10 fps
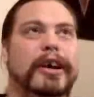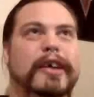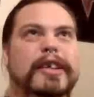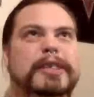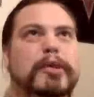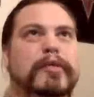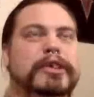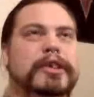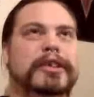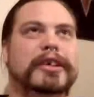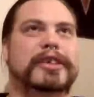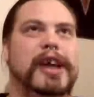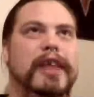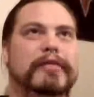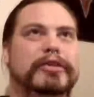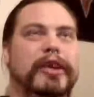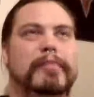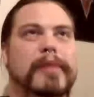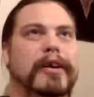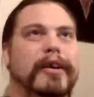Yeah, this movie did this kind of
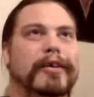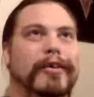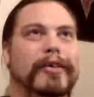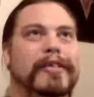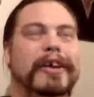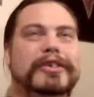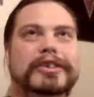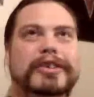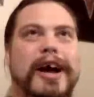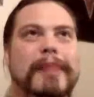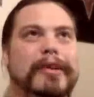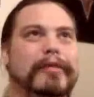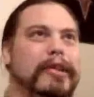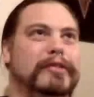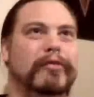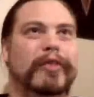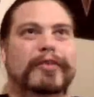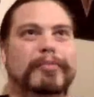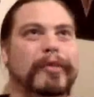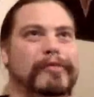trick better, or they're just copying Chris from
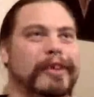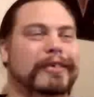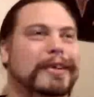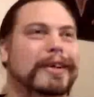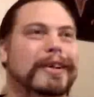this movie.